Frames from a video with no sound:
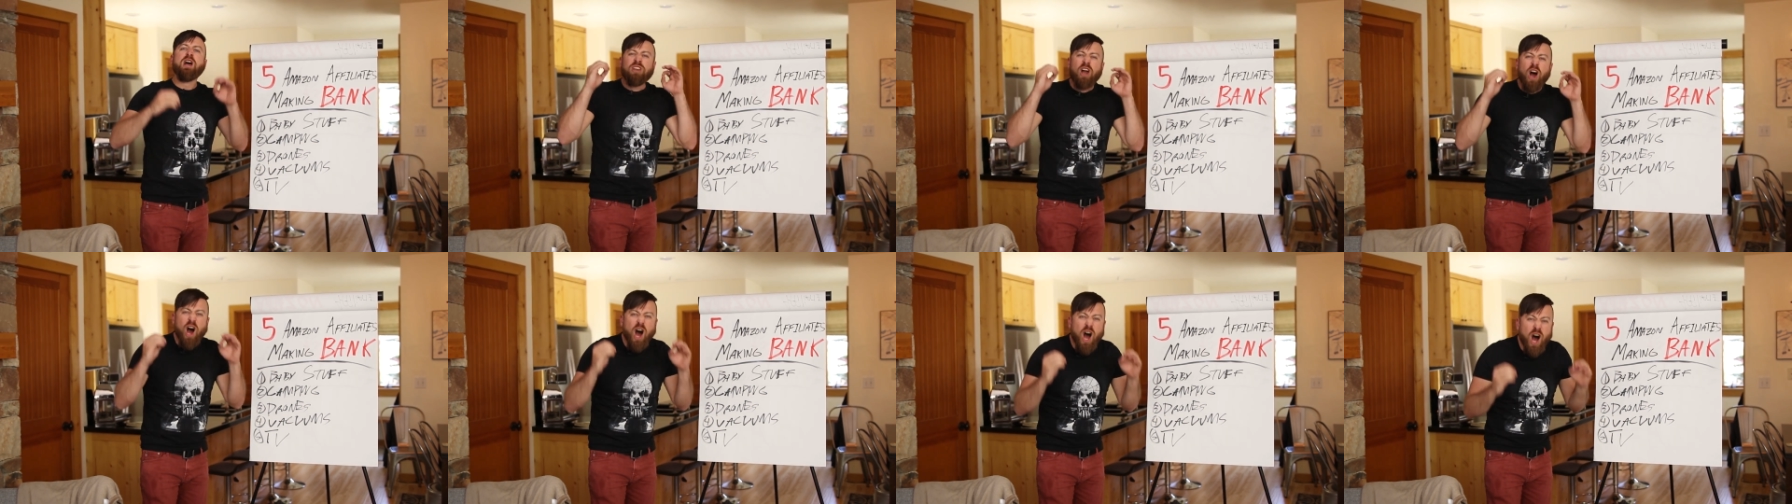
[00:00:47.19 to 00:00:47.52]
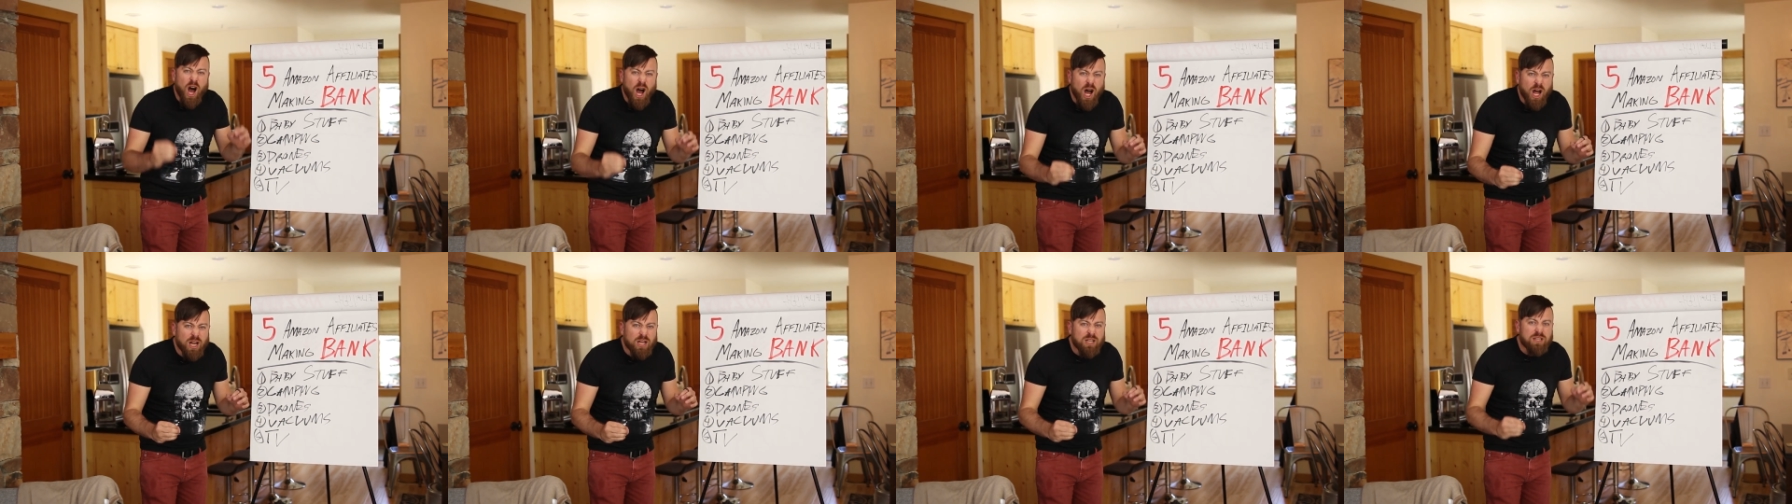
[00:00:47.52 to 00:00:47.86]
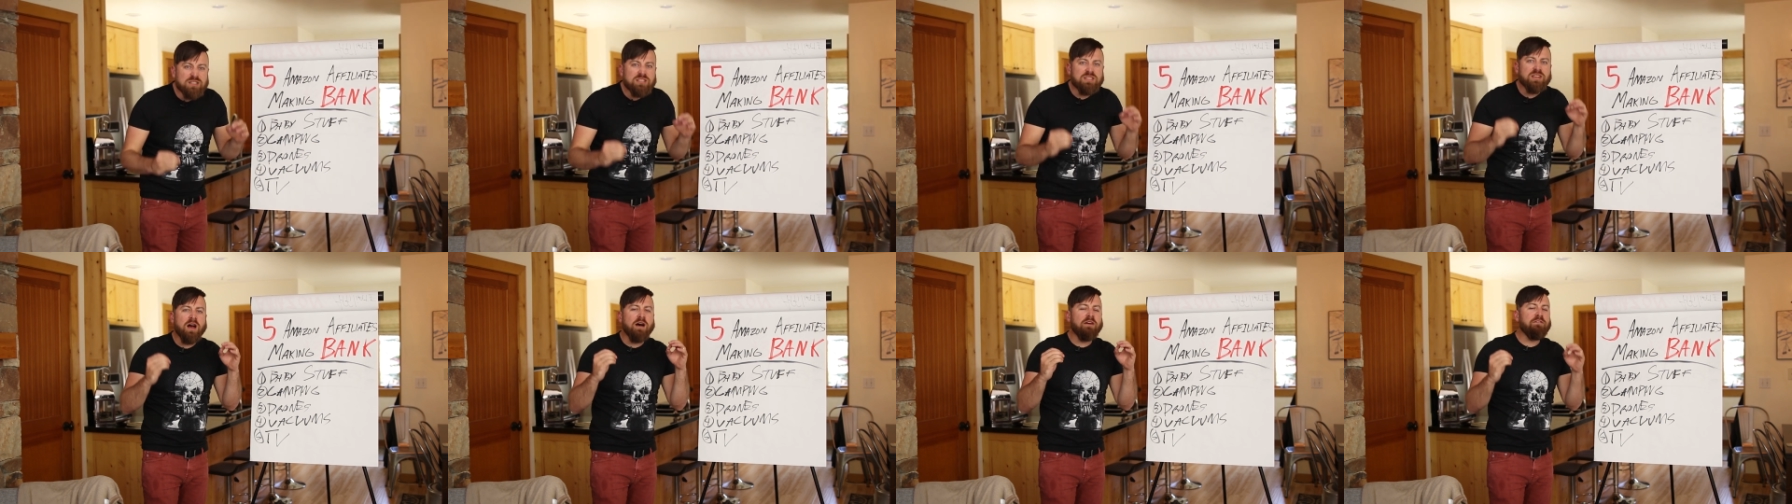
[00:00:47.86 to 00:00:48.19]

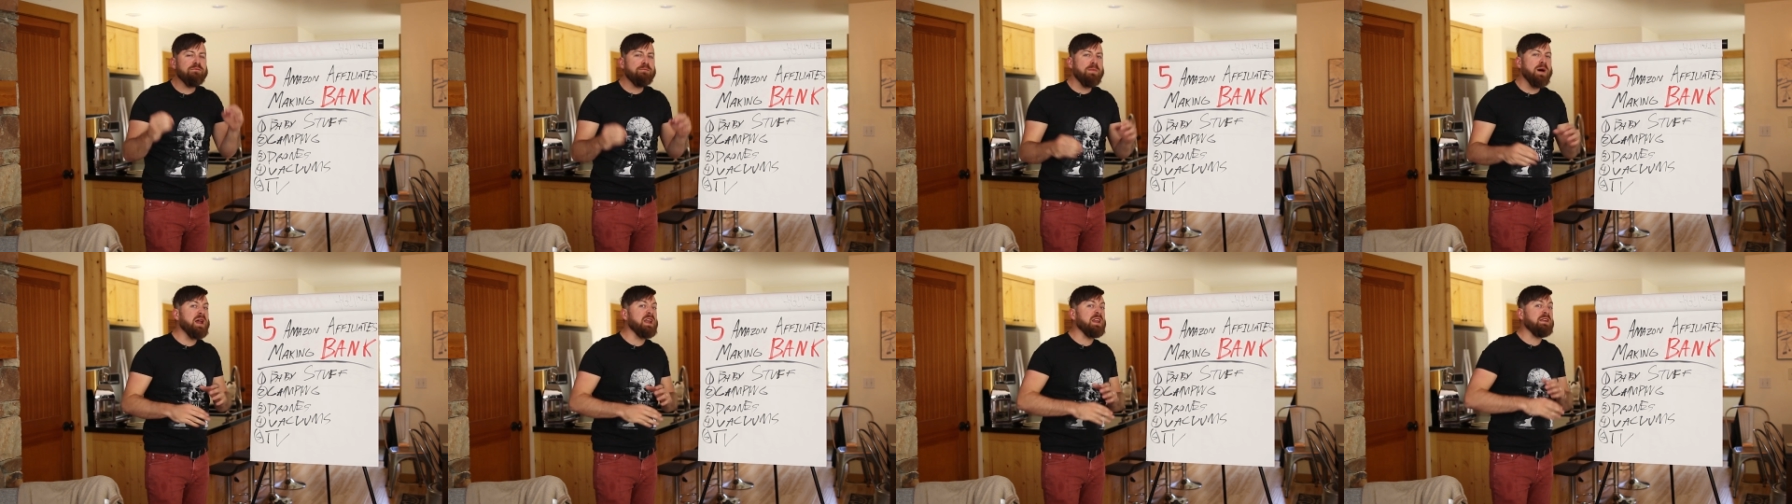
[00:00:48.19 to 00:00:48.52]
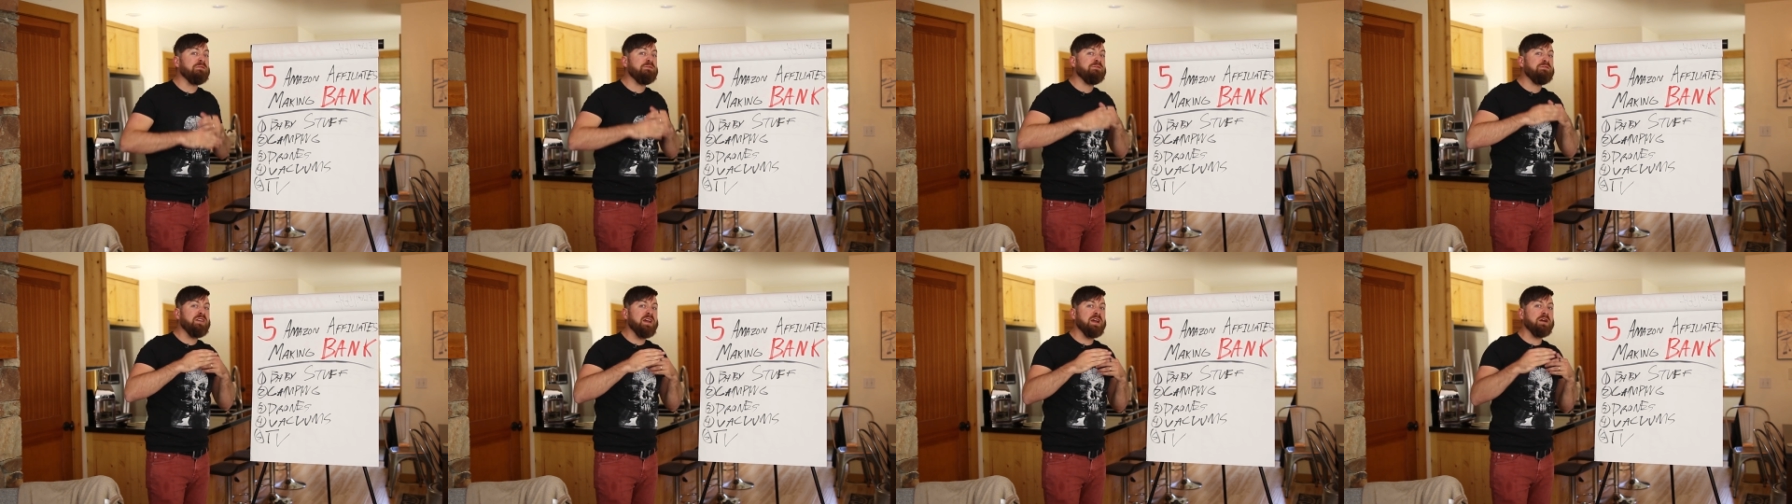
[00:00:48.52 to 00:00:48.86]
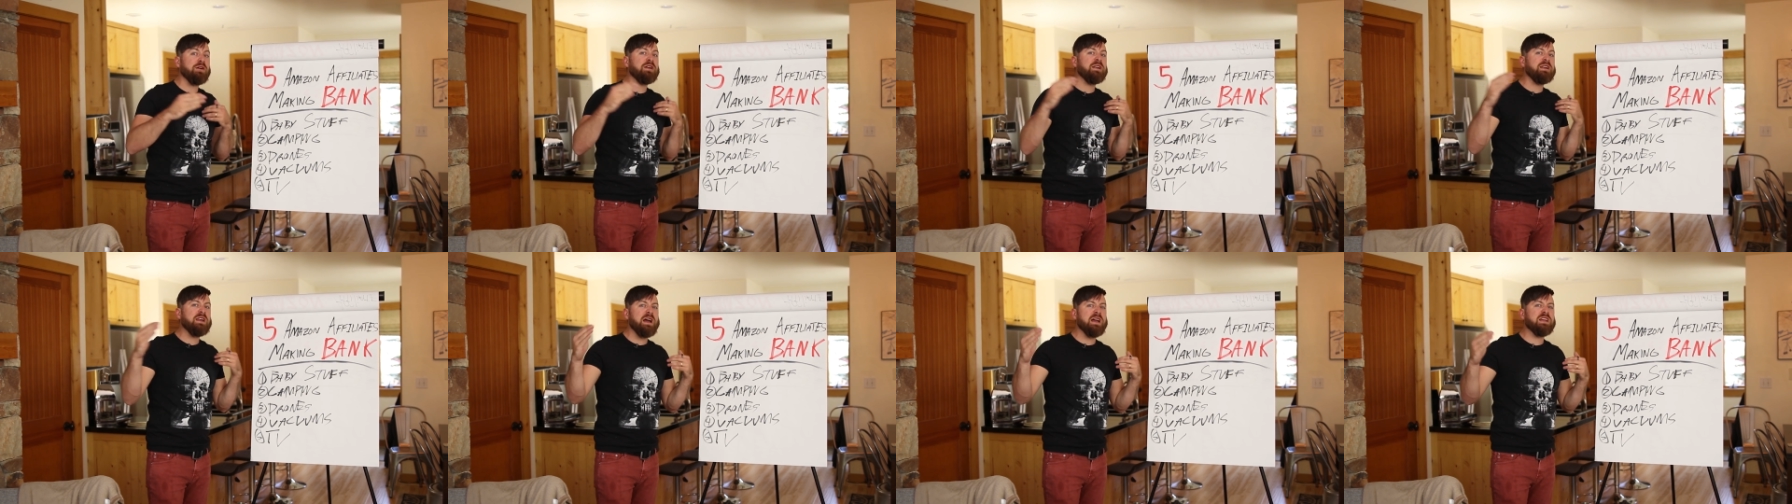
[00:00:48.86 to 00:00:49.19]
tons of money.
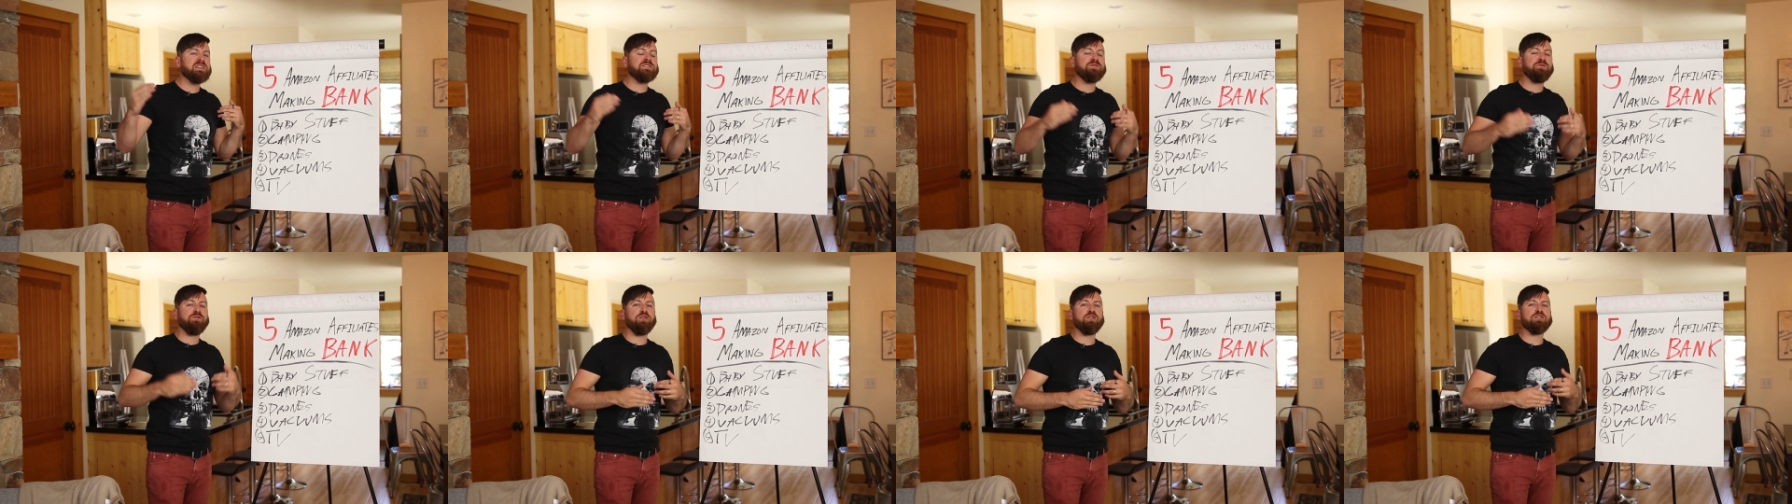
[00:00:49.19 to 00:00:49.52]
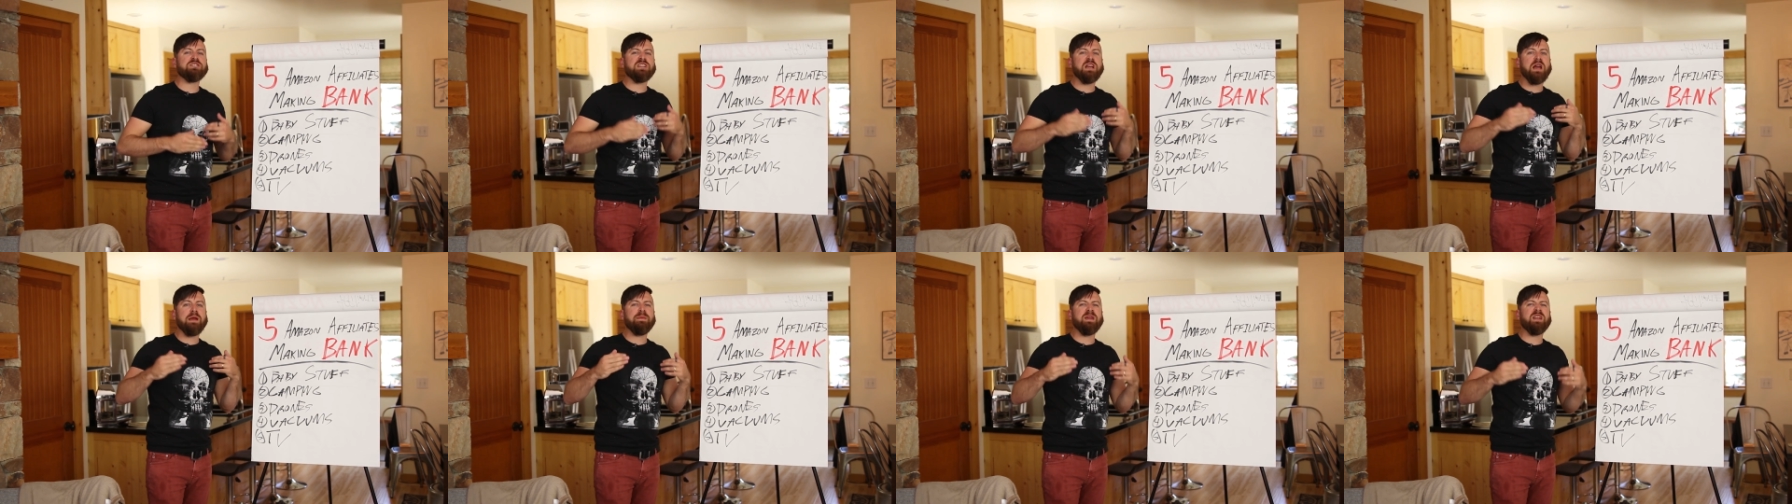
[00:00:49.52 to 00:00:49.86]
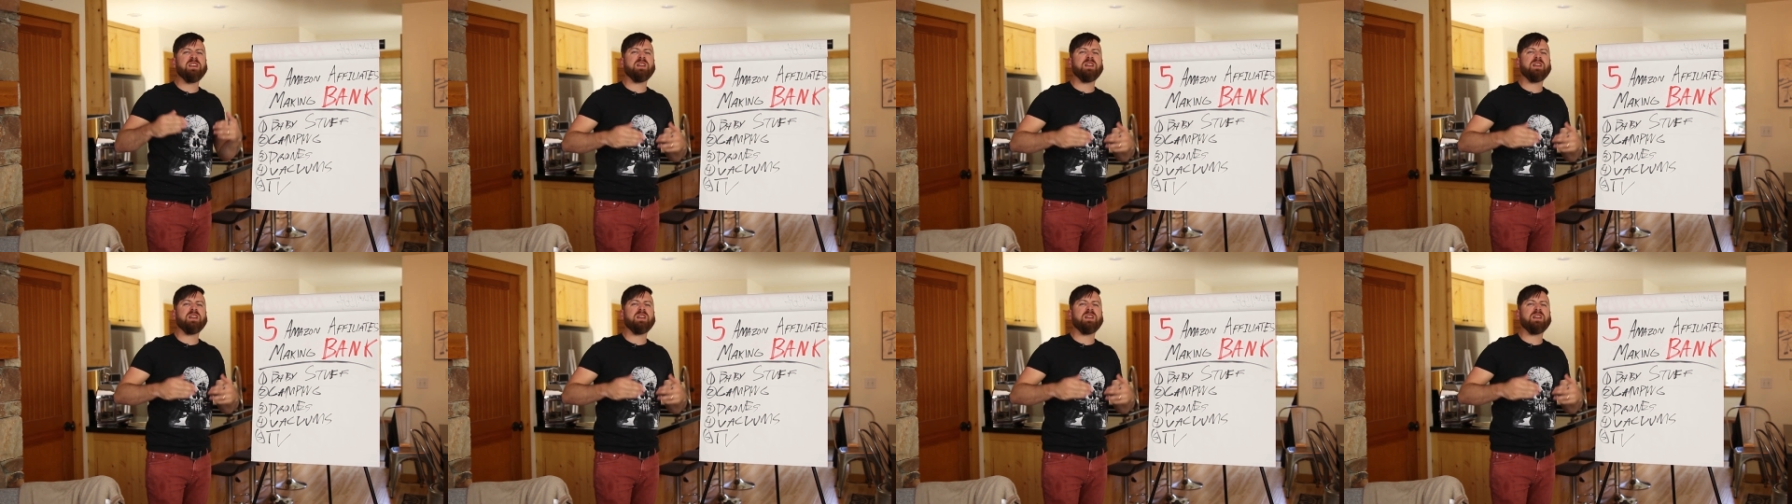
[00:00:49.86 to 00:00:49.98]
Very nice full-time